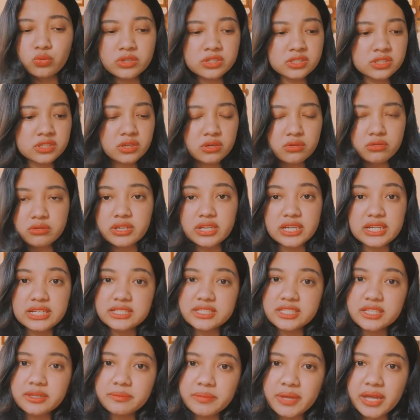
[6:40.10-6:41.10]
was so
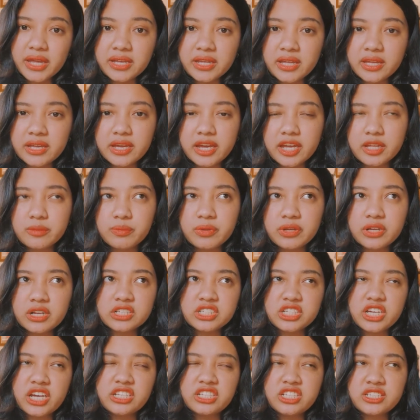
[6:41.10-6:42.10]
easy making it
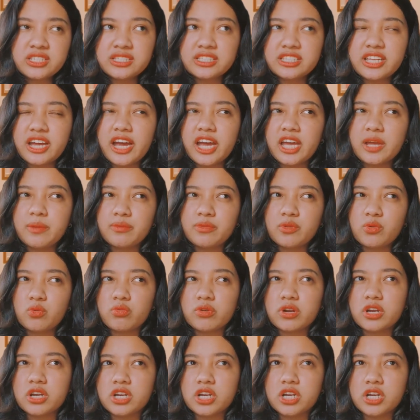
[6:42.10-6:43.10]
because I just typed the
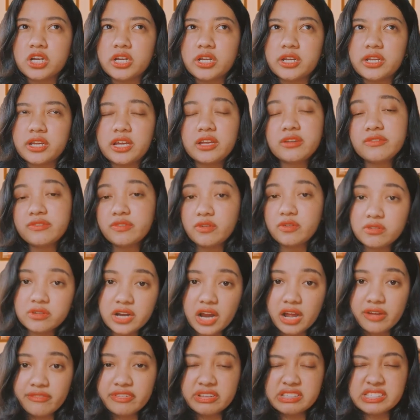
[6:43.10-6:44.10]
word
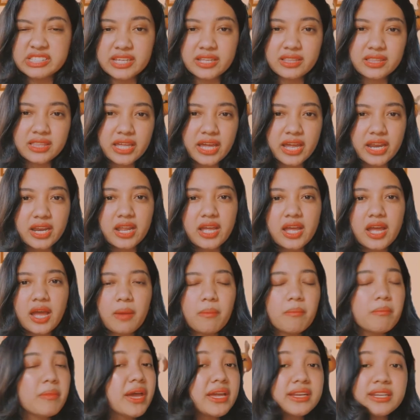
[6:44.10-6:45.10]
infographics and then
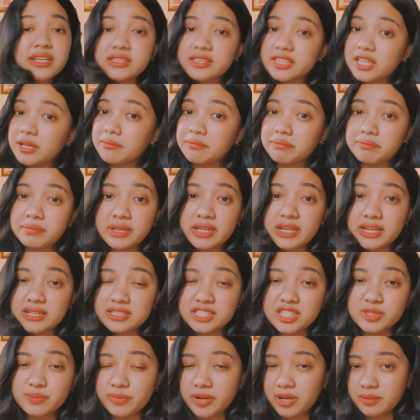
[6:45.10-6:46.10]
many
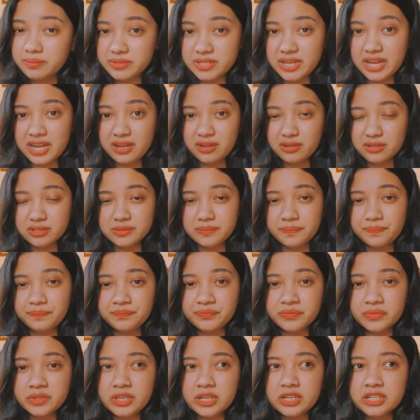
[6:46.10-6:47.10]
templates popped out.
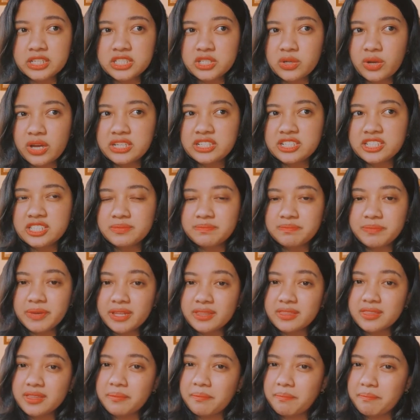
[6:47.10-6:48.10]
So I just
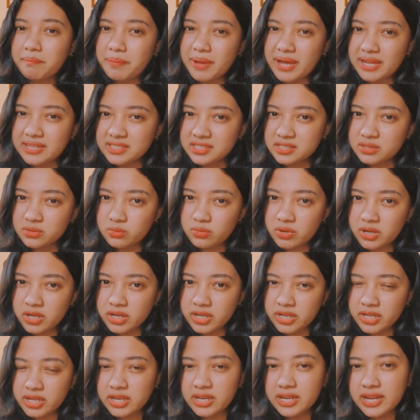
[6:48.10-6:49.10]
picked the best
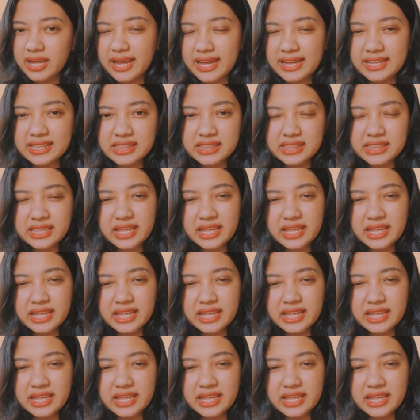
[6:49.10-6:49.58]
one, and